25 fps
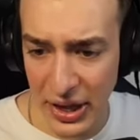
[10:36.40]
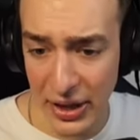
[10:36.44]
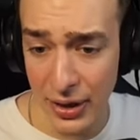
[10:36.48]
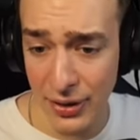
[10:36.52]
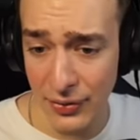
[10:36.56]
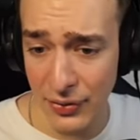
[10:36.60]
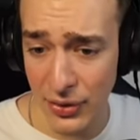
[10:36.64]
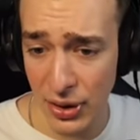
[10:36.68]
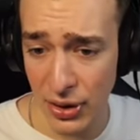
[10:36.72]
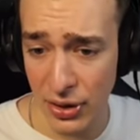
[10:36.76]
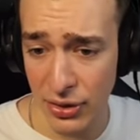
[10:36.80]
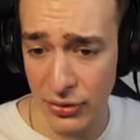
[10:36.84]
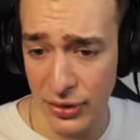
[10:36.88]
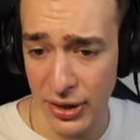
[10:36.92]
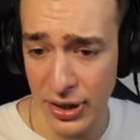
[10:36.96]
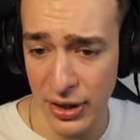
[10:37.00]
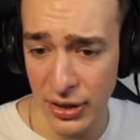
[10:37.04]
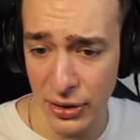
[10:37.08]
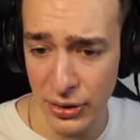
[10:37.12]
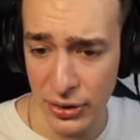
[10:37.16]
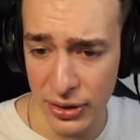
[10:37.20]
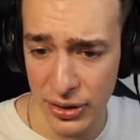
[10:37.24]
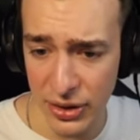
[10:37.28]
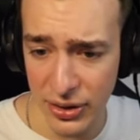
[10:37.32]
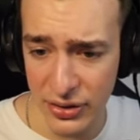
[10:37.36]
Thank you for the three
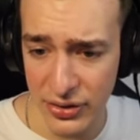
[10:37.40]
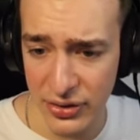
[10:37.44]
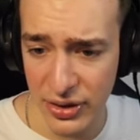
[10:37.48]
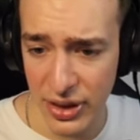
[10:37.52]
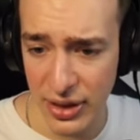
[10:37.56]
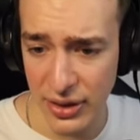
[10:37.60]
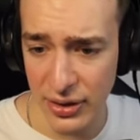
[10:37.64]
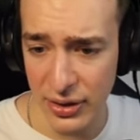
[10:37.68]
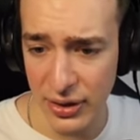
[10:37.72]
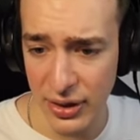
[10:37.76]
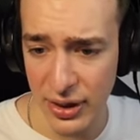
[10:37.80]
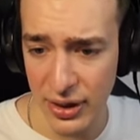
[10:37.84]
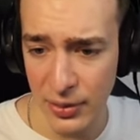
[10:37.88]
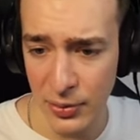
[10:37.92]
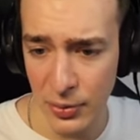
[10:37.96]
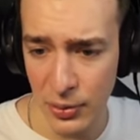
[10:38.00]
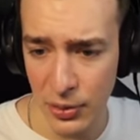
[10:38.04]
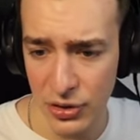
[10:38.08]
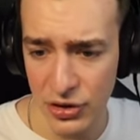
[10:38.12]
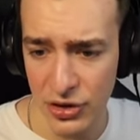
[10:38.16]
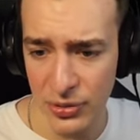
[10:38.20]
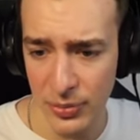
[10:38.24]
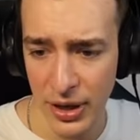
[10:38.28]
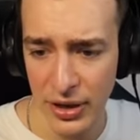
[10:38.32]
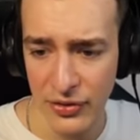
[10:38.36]
Lucas saying you can eat
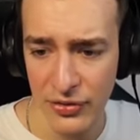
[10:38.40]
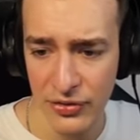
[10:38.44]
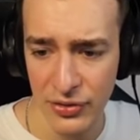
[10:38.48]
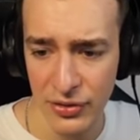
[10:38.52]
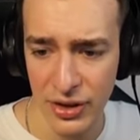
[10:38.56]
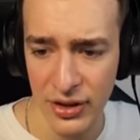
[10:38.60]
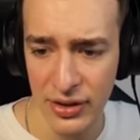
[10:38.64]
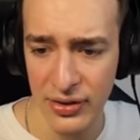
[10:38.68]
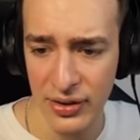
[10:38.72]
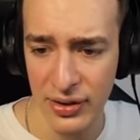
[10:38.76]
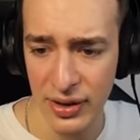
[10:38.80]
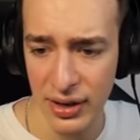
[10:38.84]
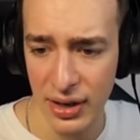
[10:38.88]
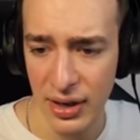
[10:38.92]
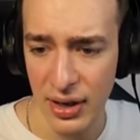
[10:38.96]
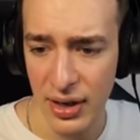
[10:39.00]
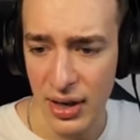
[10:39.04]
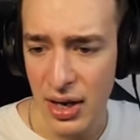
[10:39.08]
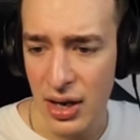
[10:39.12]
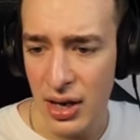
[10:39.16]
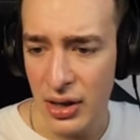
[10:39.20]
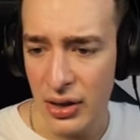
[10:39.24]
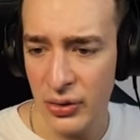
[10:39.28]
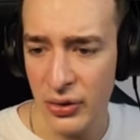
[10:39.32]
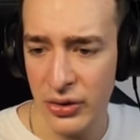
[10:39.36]
water by freezing it.
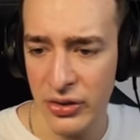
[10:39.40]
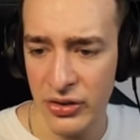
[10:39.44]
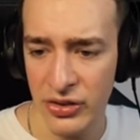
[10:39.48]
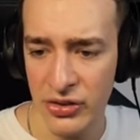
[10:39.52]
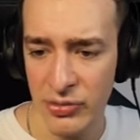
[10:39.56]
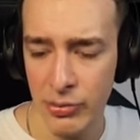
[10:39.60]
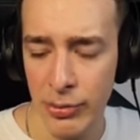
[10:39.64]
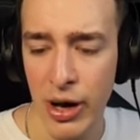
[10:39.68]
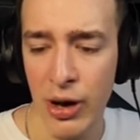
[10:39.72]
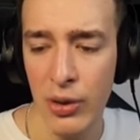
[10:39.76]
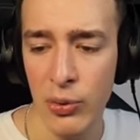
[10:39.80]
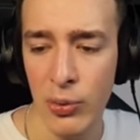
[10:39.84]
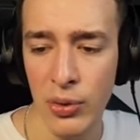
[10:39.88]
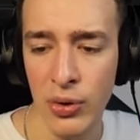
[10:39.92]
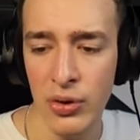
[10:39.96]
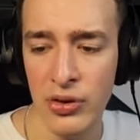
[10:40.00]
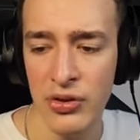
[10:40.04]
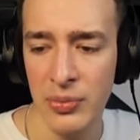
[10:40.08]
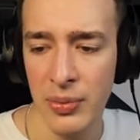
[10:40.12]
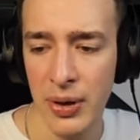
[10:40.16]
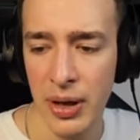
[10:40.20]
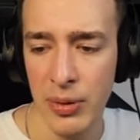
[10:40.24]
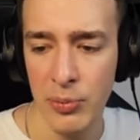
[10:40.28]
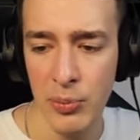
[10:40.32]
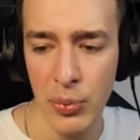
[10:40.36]
You can smell
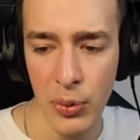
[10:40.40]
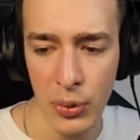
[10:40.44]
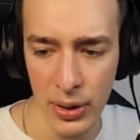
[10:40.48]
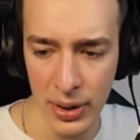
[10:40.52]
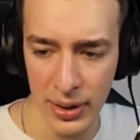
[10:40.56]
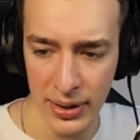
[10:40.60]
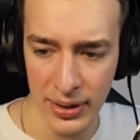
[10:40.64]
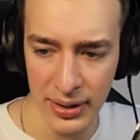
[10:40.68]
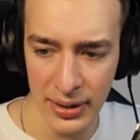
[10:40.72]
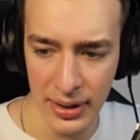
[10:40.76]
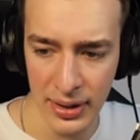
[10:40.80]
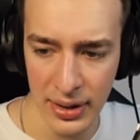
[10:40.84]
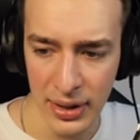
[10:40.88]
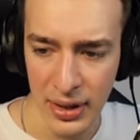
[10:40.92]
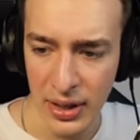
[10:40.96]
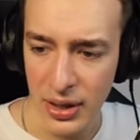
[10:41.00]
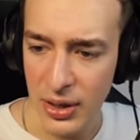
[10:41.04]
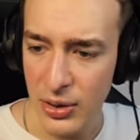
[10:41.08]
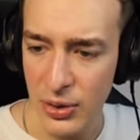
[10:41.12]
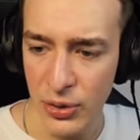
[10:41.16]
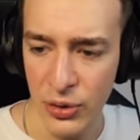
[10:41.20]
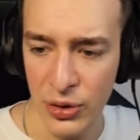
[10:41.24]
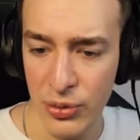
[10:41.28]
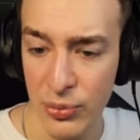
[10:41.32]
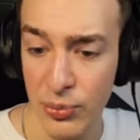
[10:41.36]
water by boiling it.
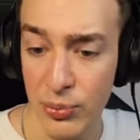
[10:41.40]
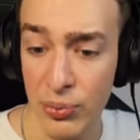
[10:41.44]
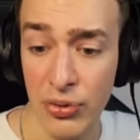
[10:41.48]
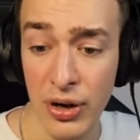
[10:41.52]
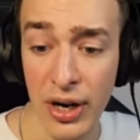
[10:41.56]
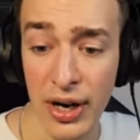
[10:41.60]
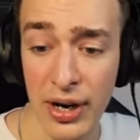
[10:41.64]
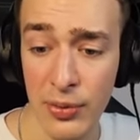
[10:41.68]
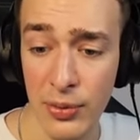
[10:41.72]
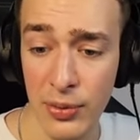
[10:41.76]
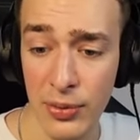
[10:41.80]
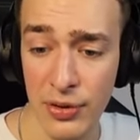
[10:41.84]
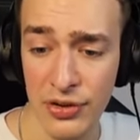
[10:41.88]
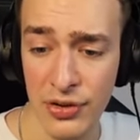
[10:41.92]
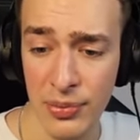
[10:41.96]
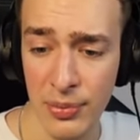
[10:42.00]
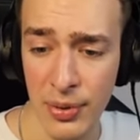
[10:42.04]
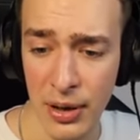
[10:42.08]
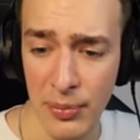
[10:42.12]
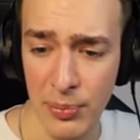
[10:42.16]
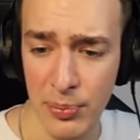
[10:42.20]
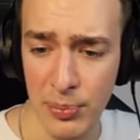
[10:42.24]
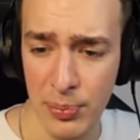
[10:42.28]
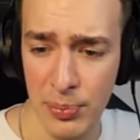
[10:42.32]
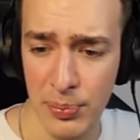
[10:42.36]
You can break water
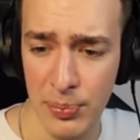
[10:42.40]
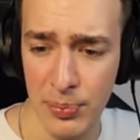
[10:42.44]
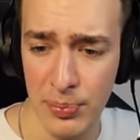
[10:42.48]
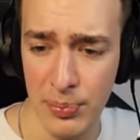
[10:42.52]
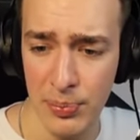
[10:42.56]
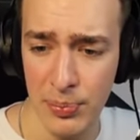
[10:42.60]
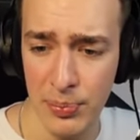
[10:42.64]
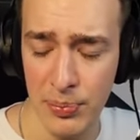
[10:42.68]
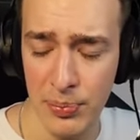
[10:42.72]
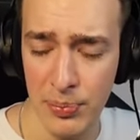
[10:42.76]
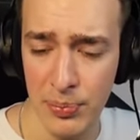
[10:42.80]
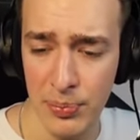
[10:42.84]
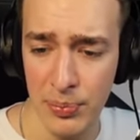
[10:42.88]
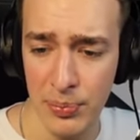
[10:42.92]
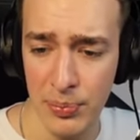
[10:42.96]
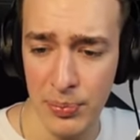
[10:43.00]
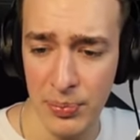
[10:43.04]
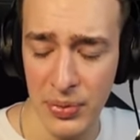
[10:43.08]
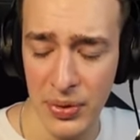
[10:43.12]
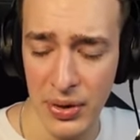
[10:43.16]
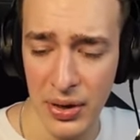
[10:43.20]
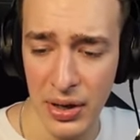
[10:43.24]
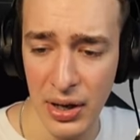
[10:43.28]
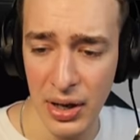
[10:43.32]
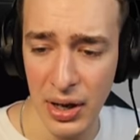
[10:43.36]
by...
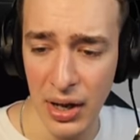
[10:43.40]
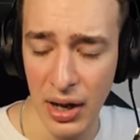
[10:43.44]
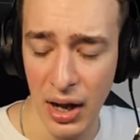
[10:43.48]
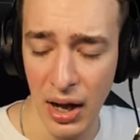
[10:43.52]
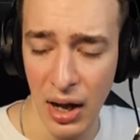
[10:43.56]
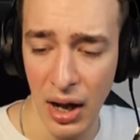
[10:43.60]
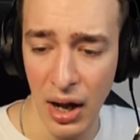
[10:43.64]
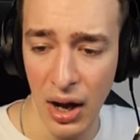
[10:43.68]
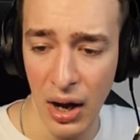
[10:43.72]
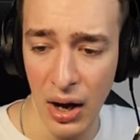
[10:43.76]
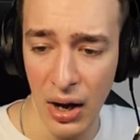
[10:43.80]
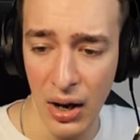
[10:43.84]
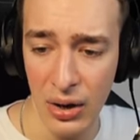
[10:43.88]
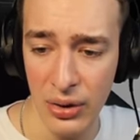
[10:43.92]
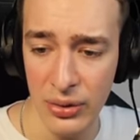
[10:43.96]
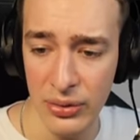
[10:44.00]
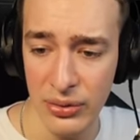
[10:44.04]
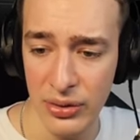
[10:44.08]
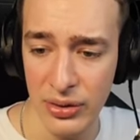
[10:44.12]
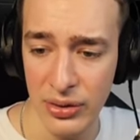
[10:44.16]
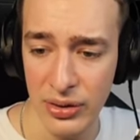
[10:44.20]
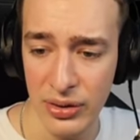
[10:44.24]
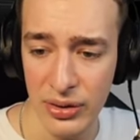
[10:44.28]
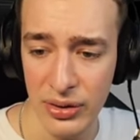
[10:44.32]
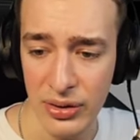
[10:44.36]

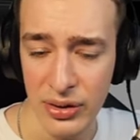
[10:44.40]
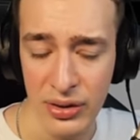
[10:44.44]
Oh.